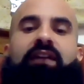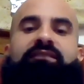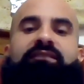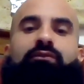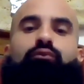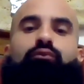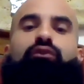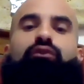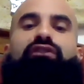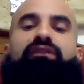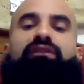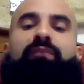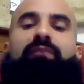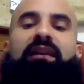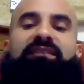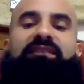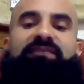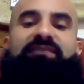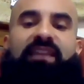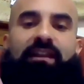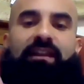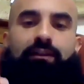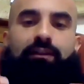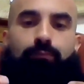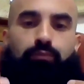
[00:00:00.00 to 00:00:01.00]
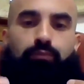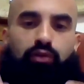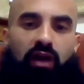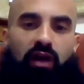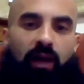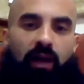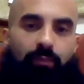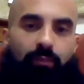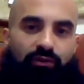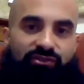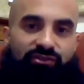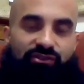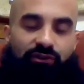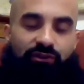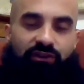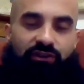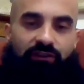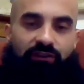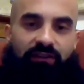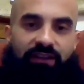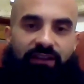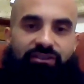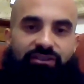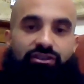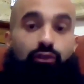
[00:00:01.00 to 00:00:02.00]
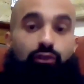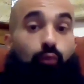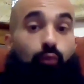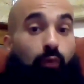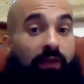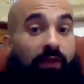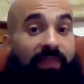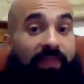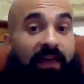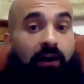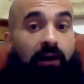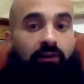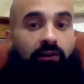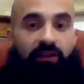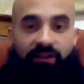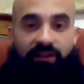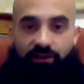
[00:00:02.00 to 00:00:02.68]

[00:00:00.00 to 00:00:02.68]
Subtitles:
to really maintain proper circulation without,